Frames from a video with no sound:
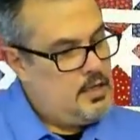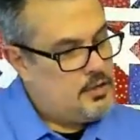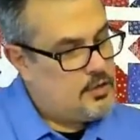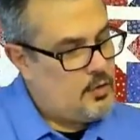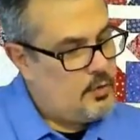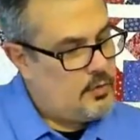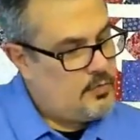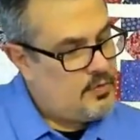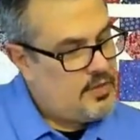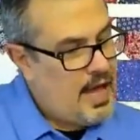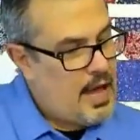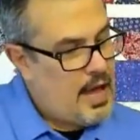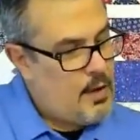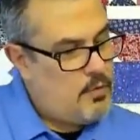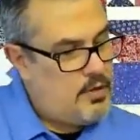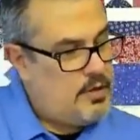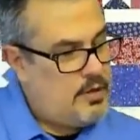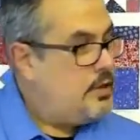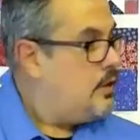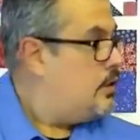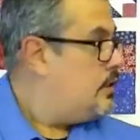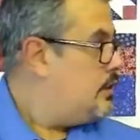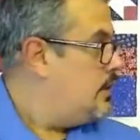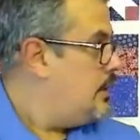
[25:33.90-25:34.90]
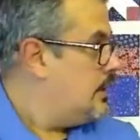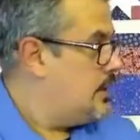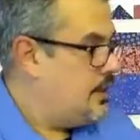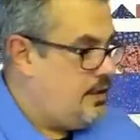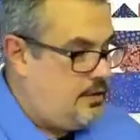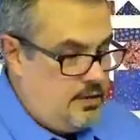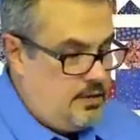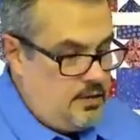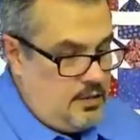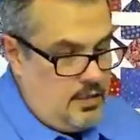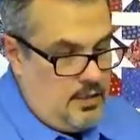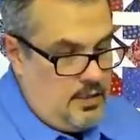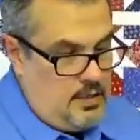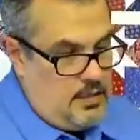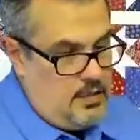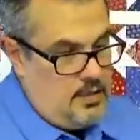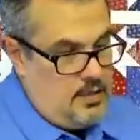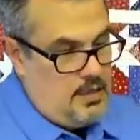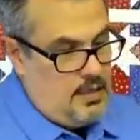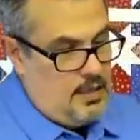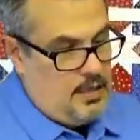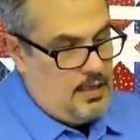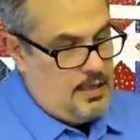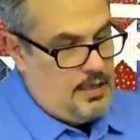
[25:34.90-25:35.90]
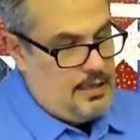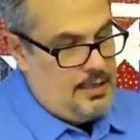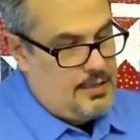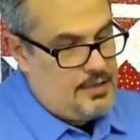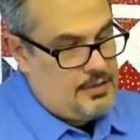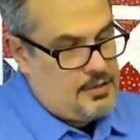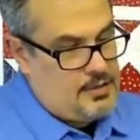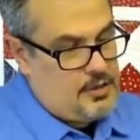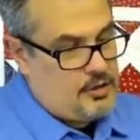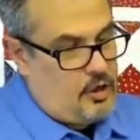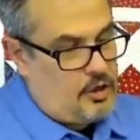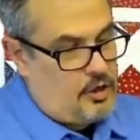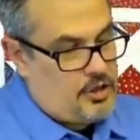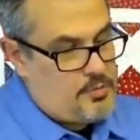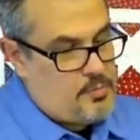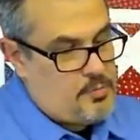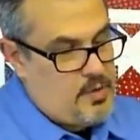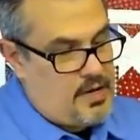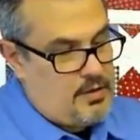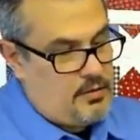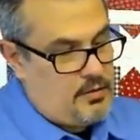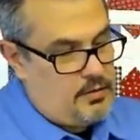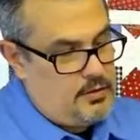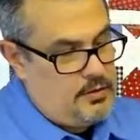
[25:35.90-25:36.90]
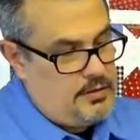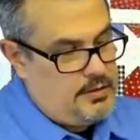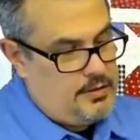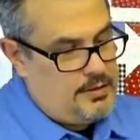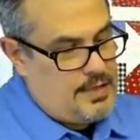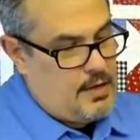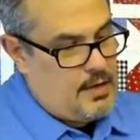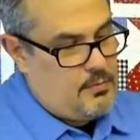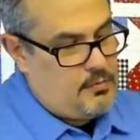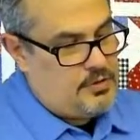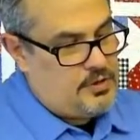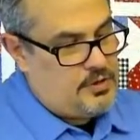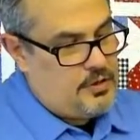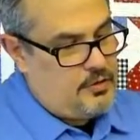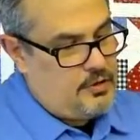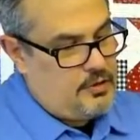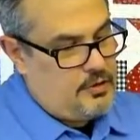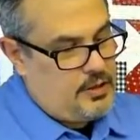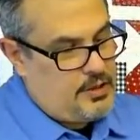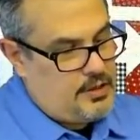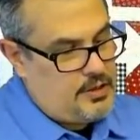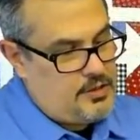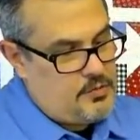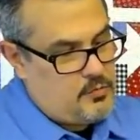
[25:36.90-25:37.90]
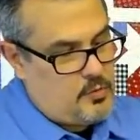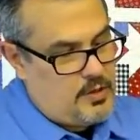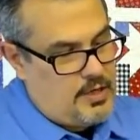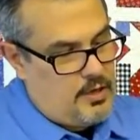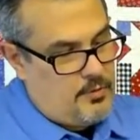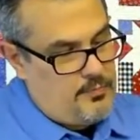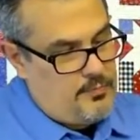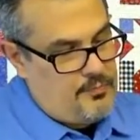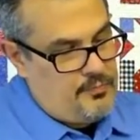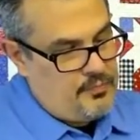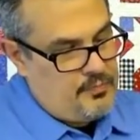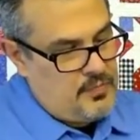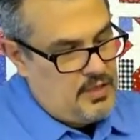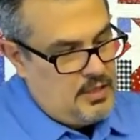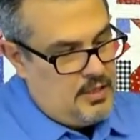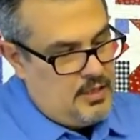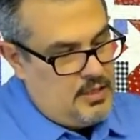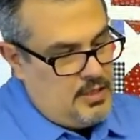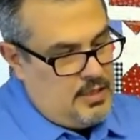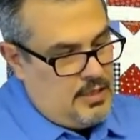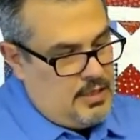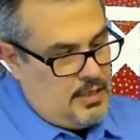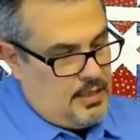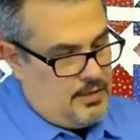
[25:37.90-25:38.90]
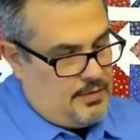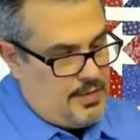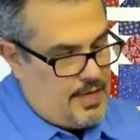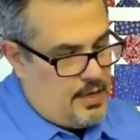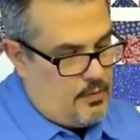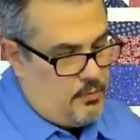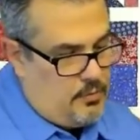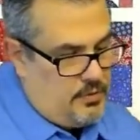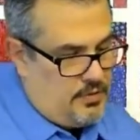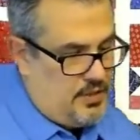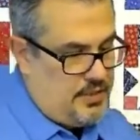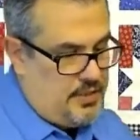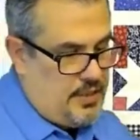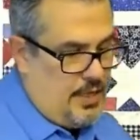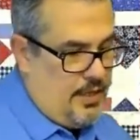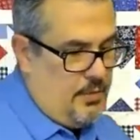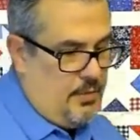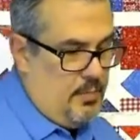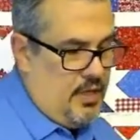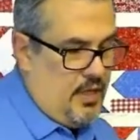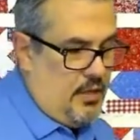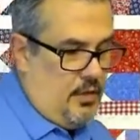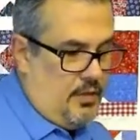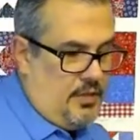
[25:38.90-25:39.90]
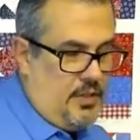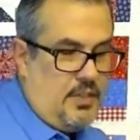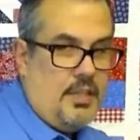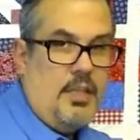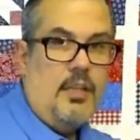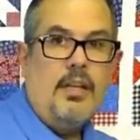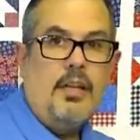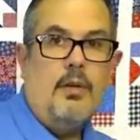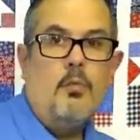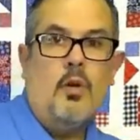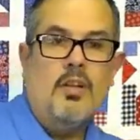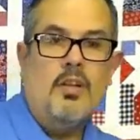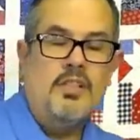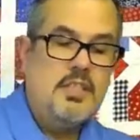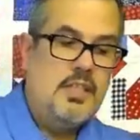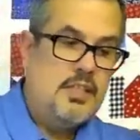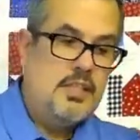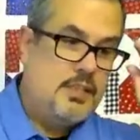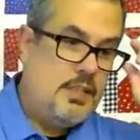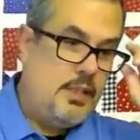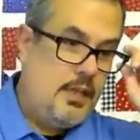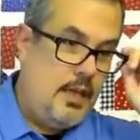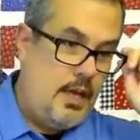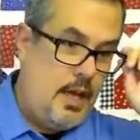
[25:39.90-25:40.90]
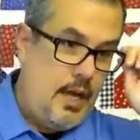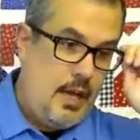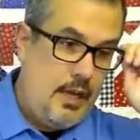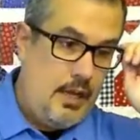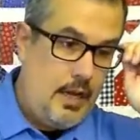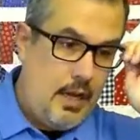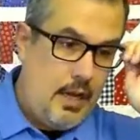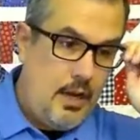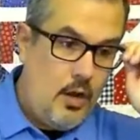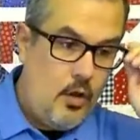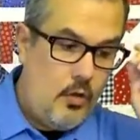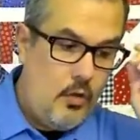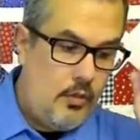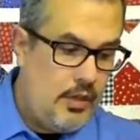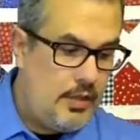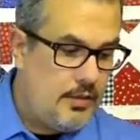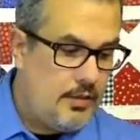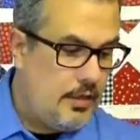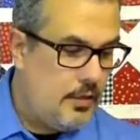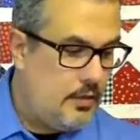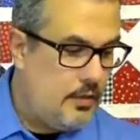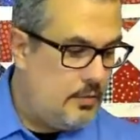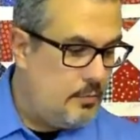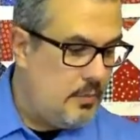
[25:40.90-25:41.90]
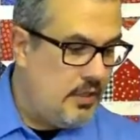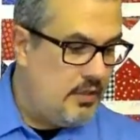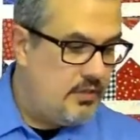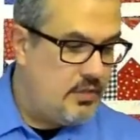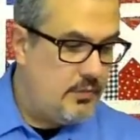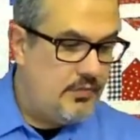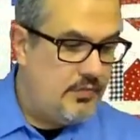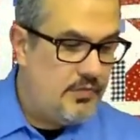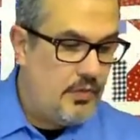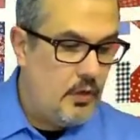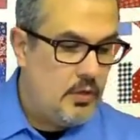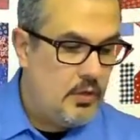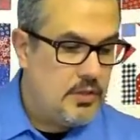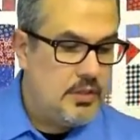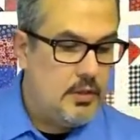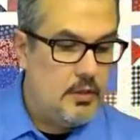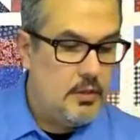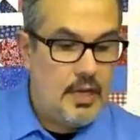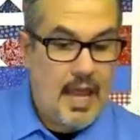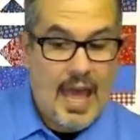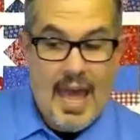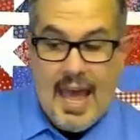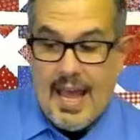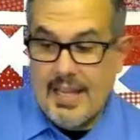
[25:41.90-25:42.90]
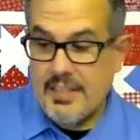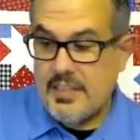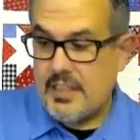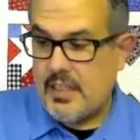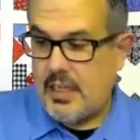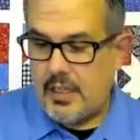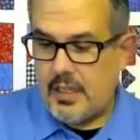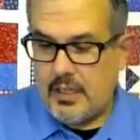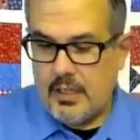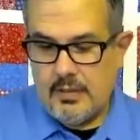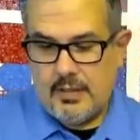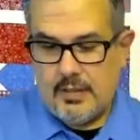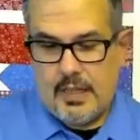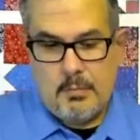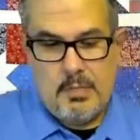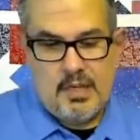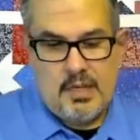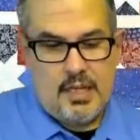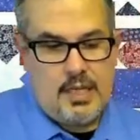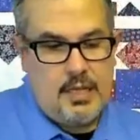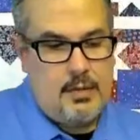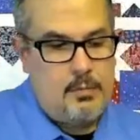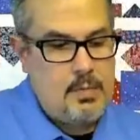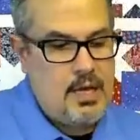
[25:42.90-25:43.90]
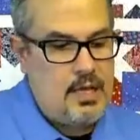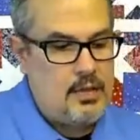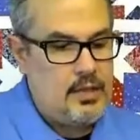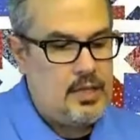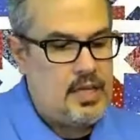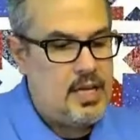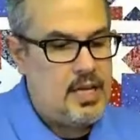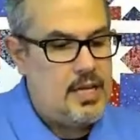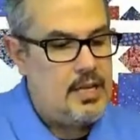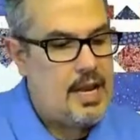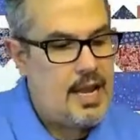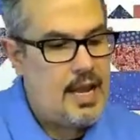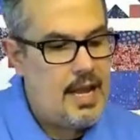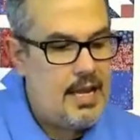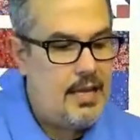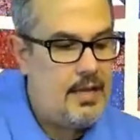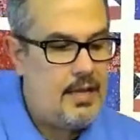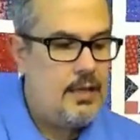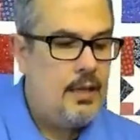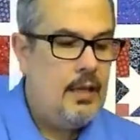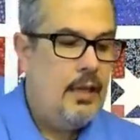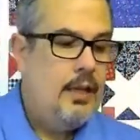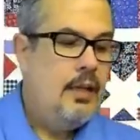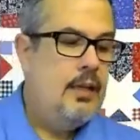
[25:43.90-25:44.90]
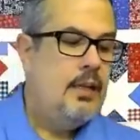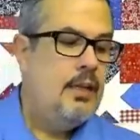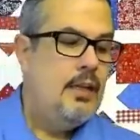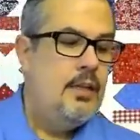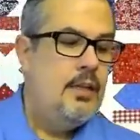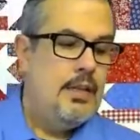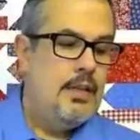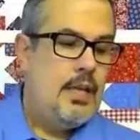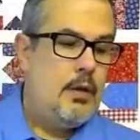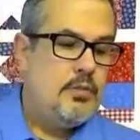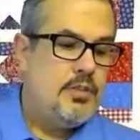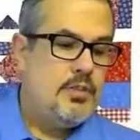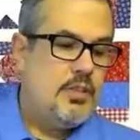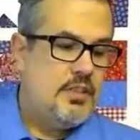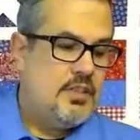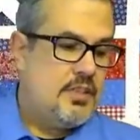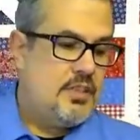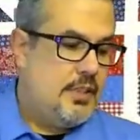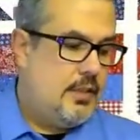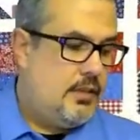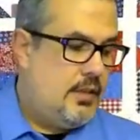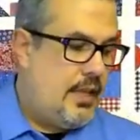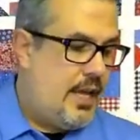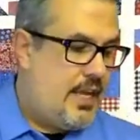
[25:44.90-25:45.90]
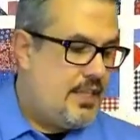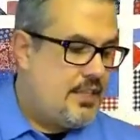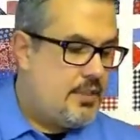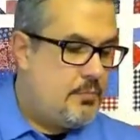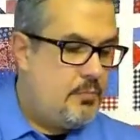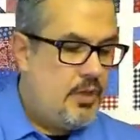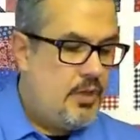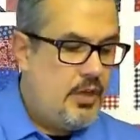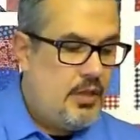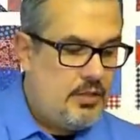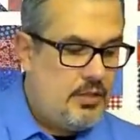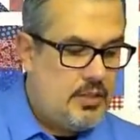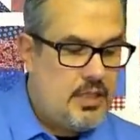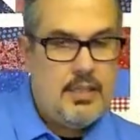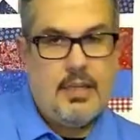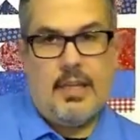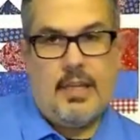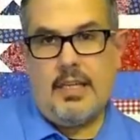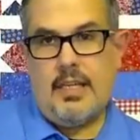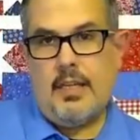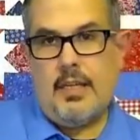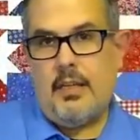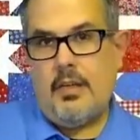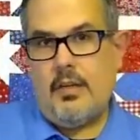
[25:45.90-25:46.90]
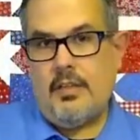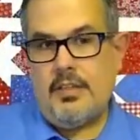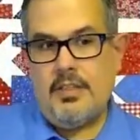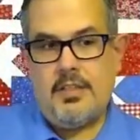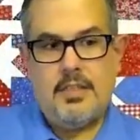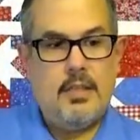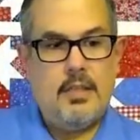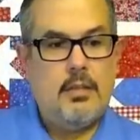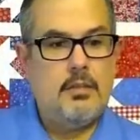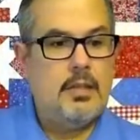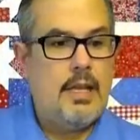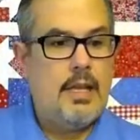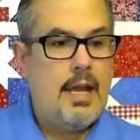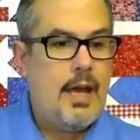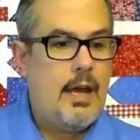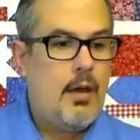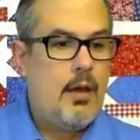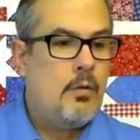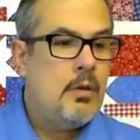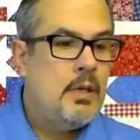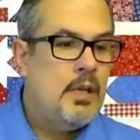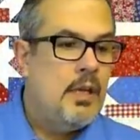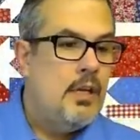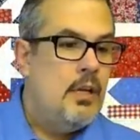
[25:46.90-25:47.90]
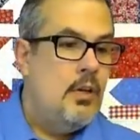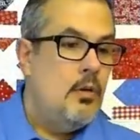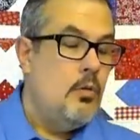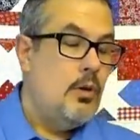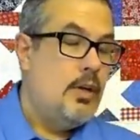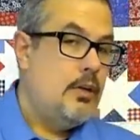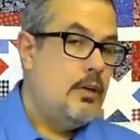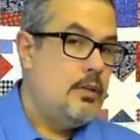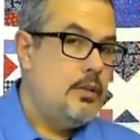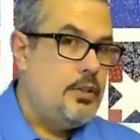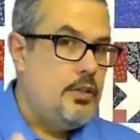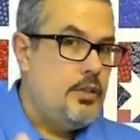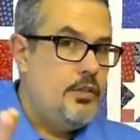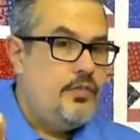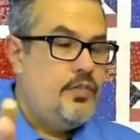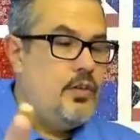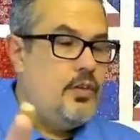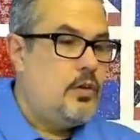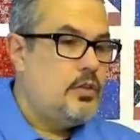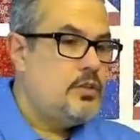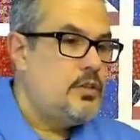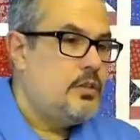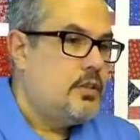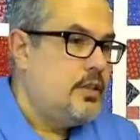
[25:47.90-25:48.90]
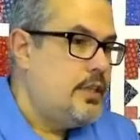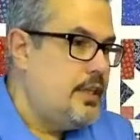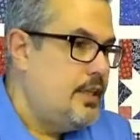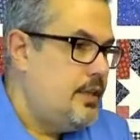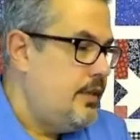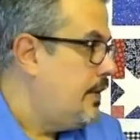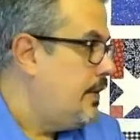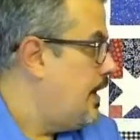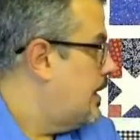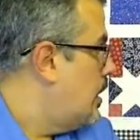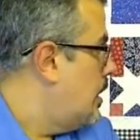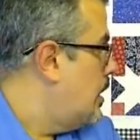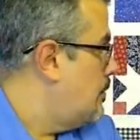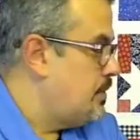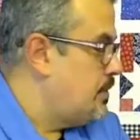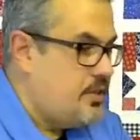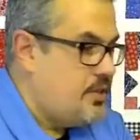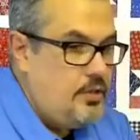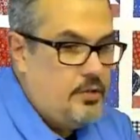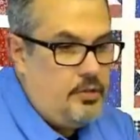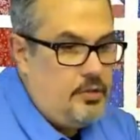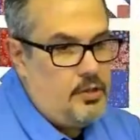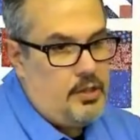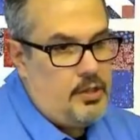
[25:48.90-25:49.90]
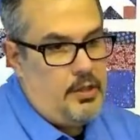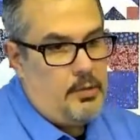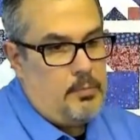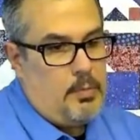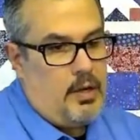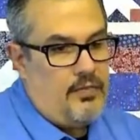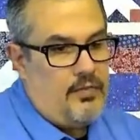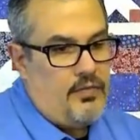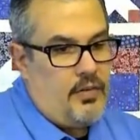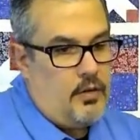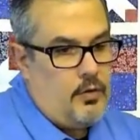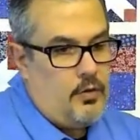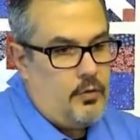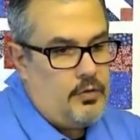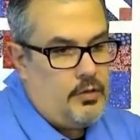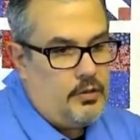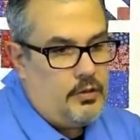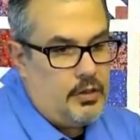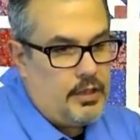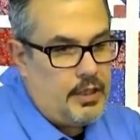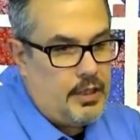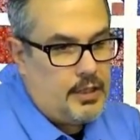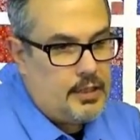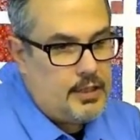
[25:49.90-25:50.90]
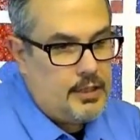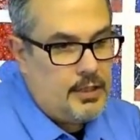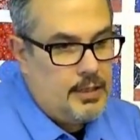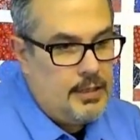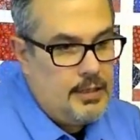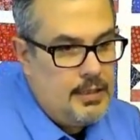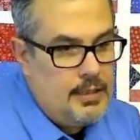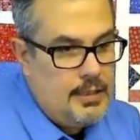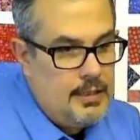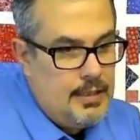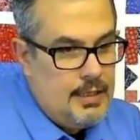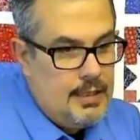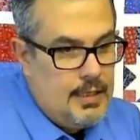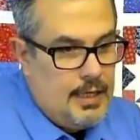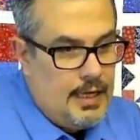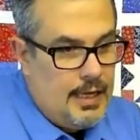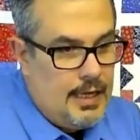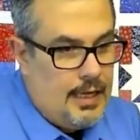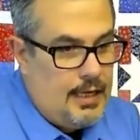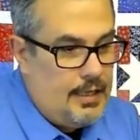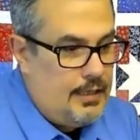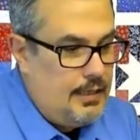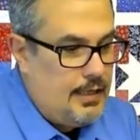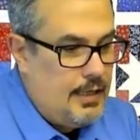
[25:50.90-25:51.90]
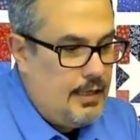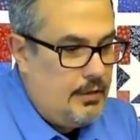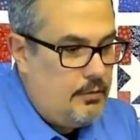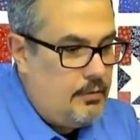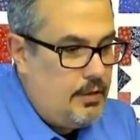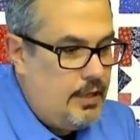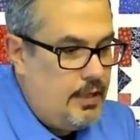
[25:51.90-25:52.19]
So that one, again, is Star Spangled, and that one's on the link as well. And that will be on sale at $169. And I know that there's been some folks that are asking, they've been emailing in, hey, that was on sale last month. Can I get it on sale now? Well, you folks are getting that opportunity by following the link and